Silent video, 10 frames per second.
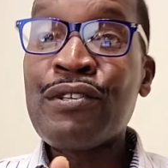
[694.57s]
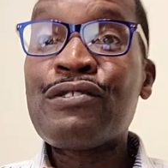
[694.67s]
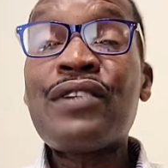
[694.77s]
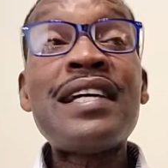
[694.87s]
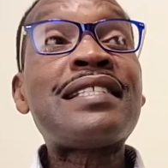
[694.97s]

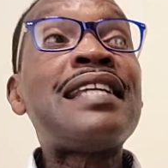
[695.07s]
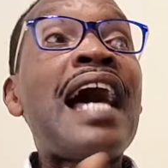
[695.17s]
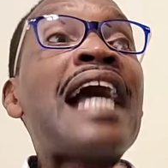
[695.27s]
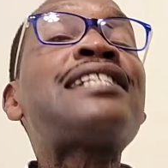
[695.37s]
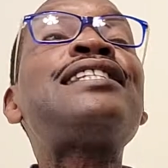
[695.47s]
So I said,
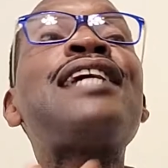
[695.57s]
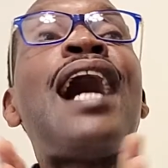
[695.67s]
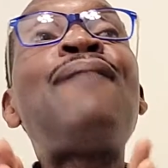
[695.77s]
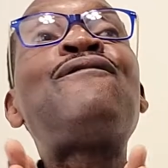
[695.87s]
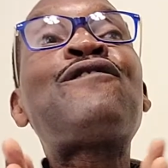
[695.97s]
actually,
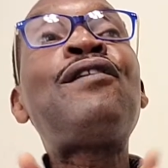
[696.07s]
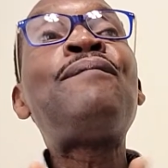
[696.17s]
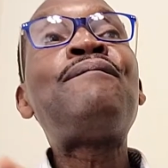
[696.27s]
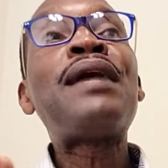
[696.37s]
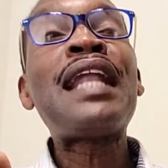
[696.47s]
I'm
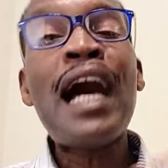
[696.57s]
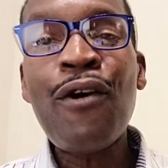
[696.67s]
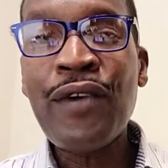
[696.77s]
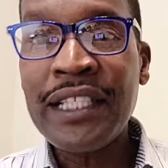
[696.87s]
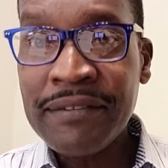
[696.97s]
from
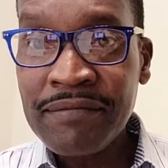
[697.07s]
Malawi.